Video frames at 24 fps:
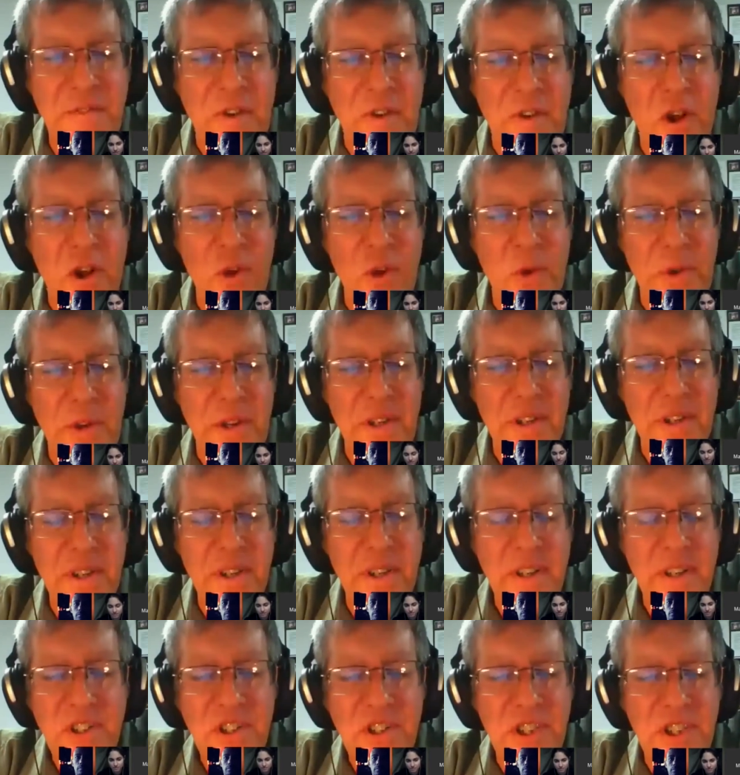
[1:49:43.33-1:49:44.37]
following
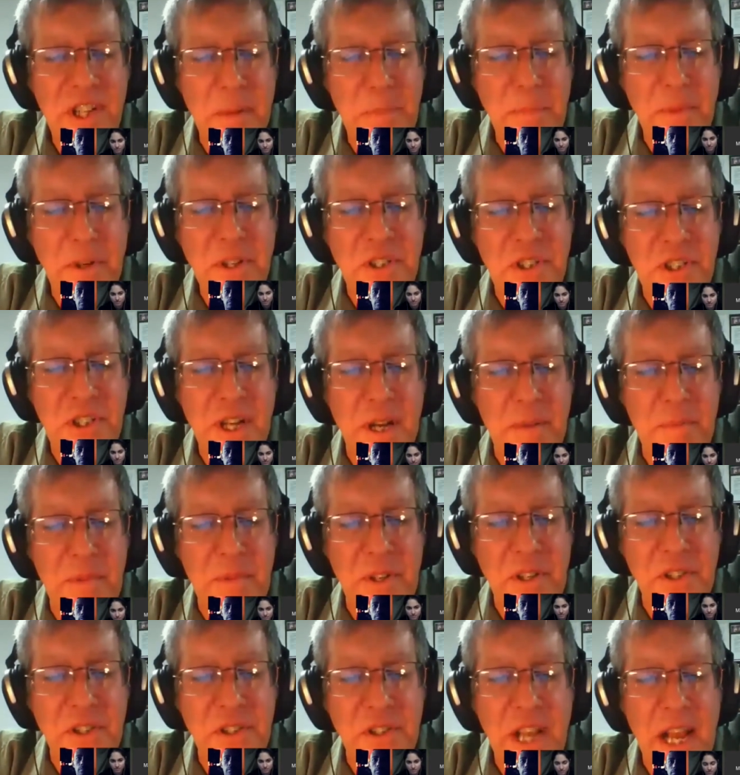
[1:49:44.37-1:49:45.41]
step by step
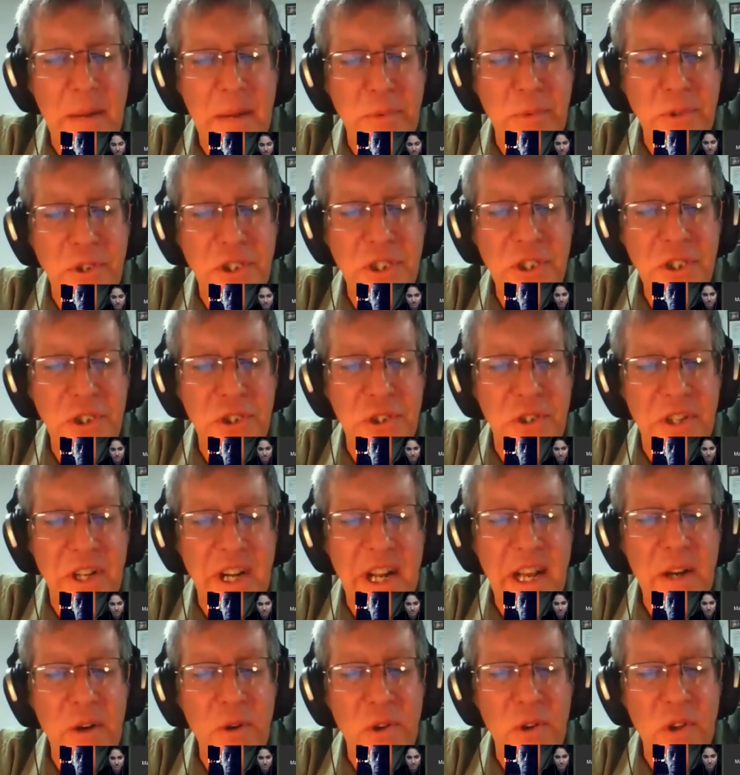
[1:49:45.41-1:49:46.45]
the exact procedure that
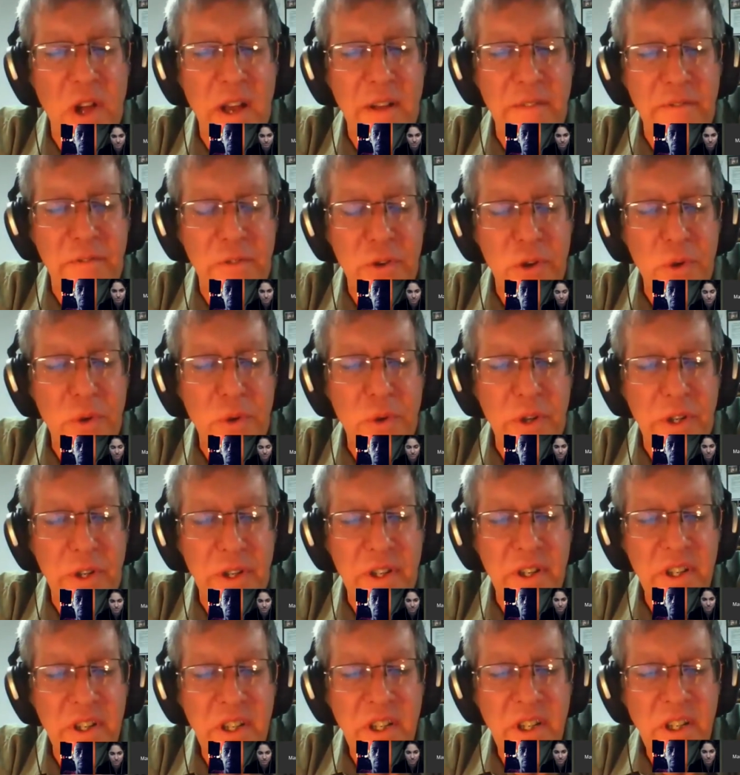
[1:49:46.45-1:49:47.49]
I outlined for
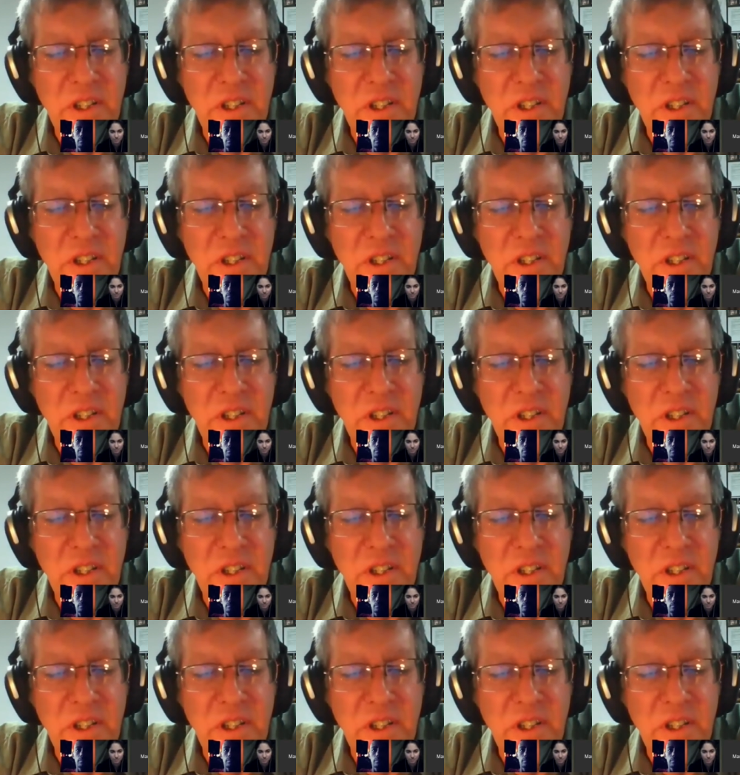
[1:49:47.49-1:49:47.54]
doing